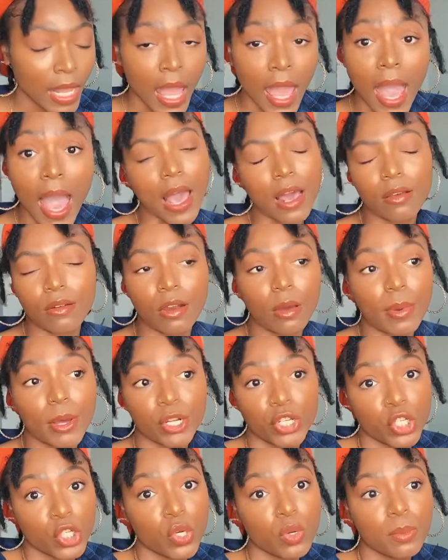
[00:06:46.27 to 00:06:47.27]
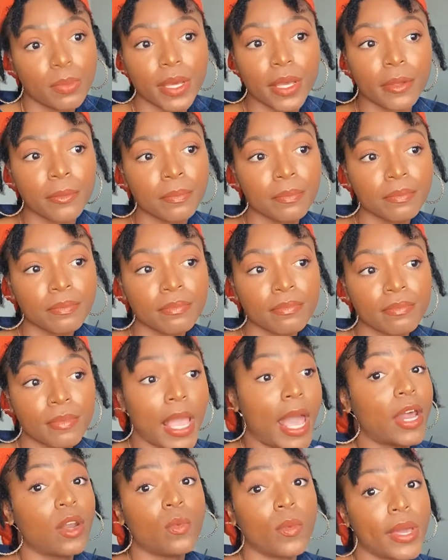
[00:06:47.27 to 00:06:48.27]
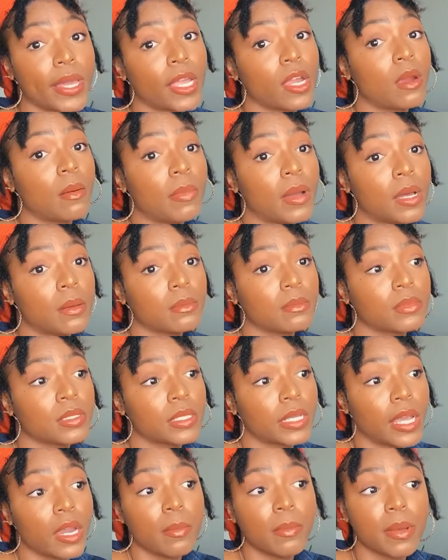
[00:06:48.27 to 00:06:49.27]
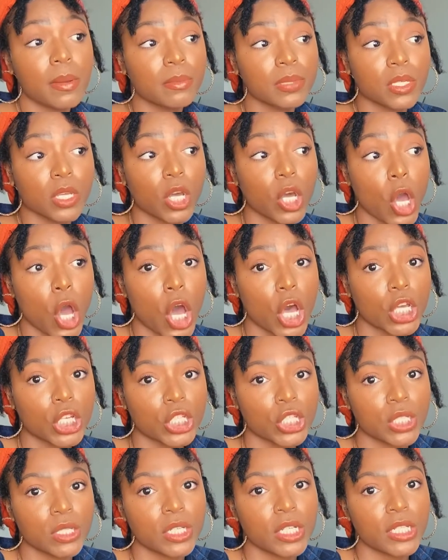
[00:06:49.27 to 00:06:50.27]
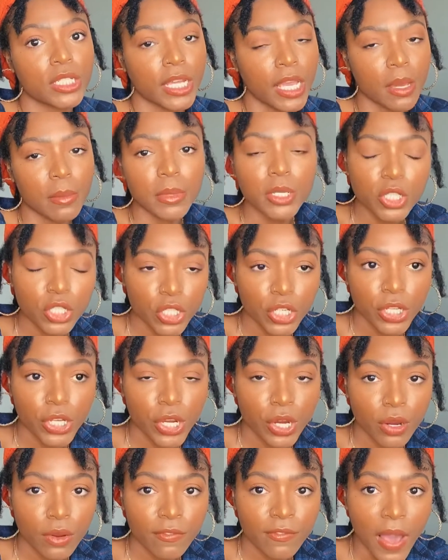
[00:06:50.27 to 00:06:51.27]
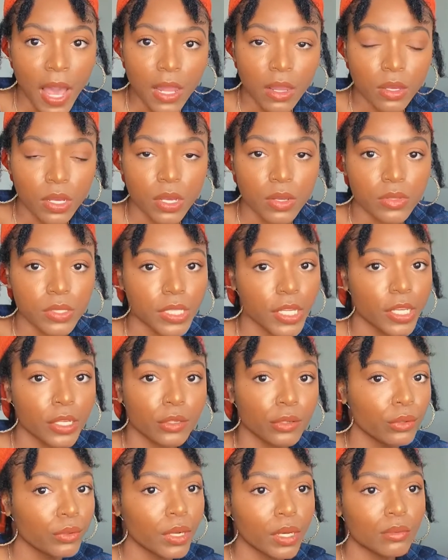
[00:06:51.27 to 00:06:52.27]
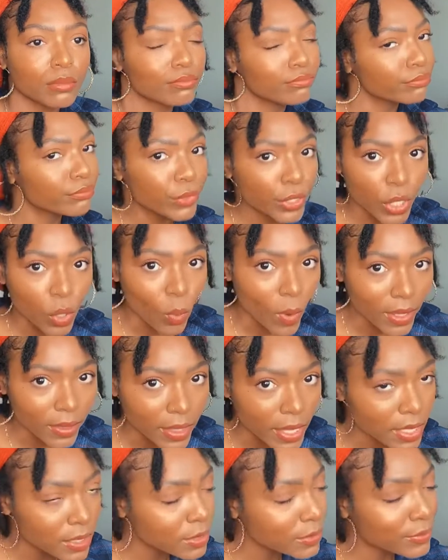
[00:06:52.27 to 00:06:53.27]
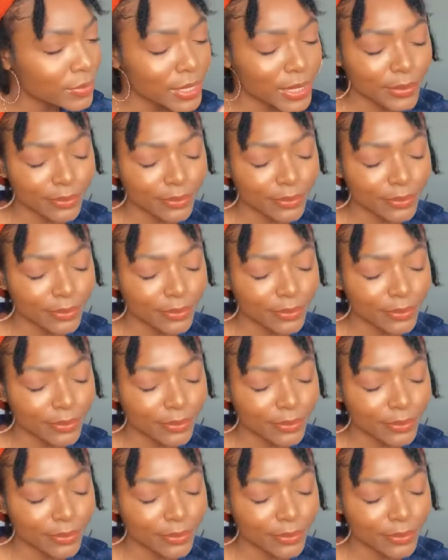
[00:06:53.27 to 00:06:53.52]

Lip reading: I don't know about you, but I don't like hair bumps. Hair bumps can cause damage to your follicles, and you don't want that. So